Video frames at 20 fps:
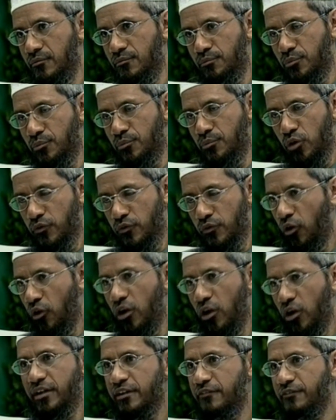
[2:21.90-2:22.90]
Because for
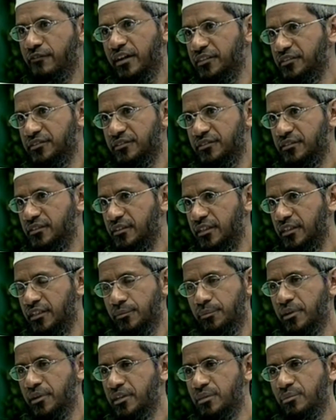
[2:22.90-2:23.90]
voluntary fast, it
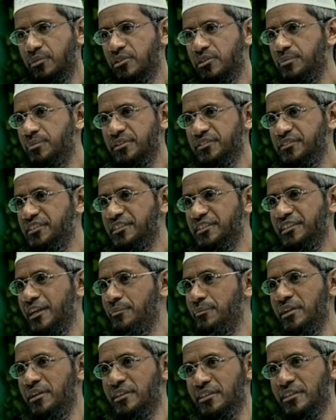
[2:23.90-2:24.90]
depends upon the person. He
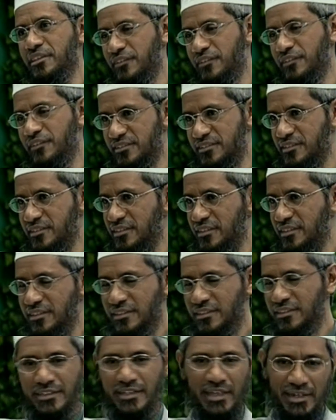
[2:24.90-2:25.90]
can break the fast.
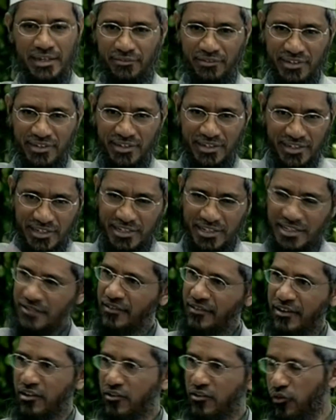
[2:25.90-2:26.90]
He can even eat
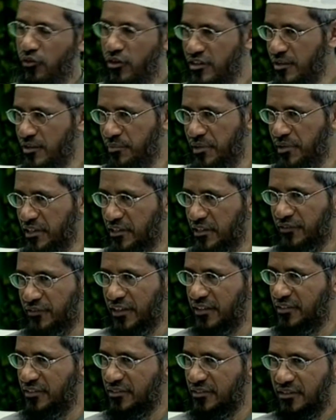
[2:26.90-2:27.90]
whenever he wants and break the
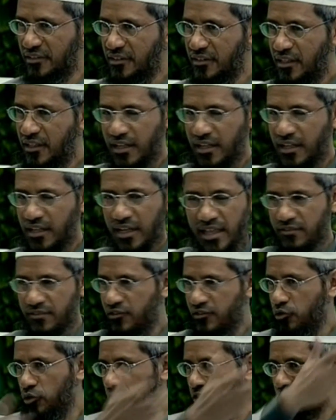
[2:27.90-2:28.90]
fast. As we
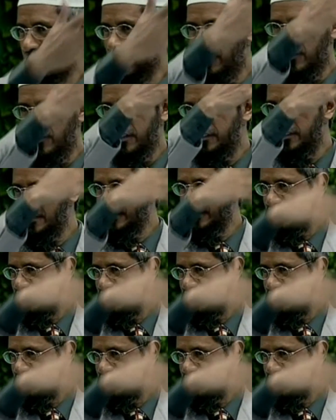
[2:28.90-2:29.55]
quoted several hadith